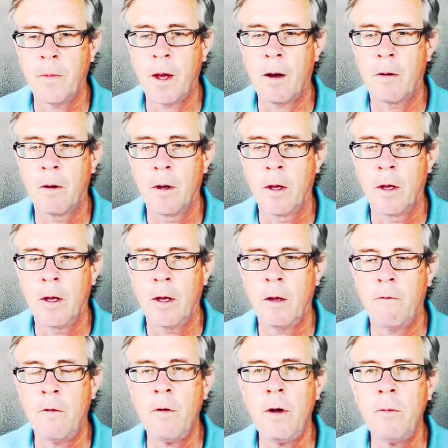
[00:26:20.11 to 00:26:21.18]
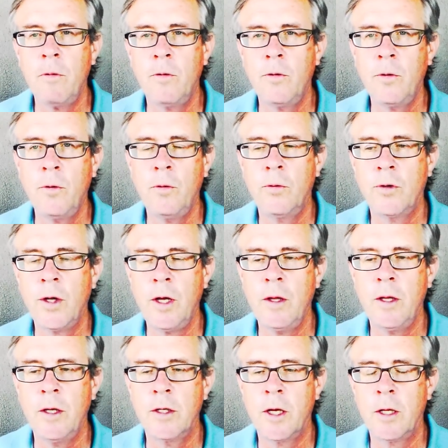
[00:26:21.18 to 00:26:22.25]
Now, if you're able to
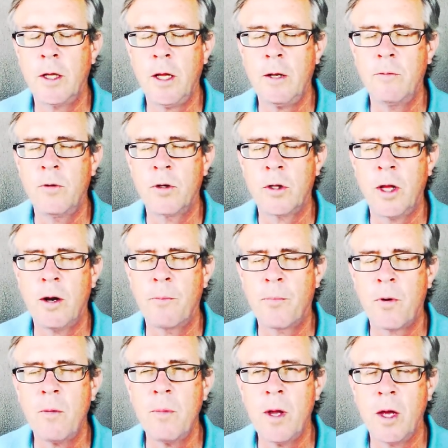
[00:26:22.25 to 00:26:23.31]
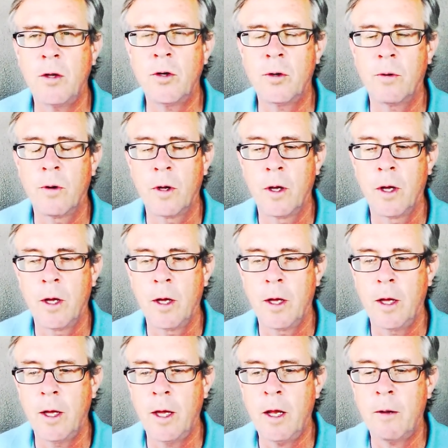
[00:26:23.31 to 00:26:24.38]
say these and let it just let it permeate you
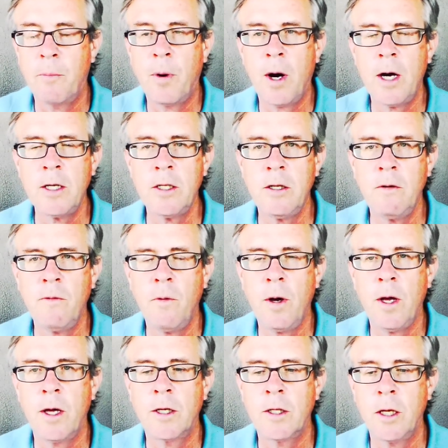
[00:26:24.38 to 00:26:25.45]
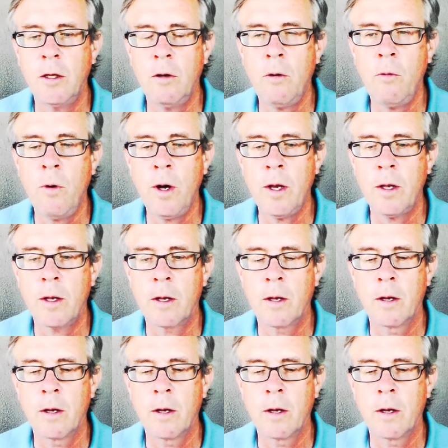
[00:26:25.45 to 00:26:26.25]
in a positive way, saying, you know what?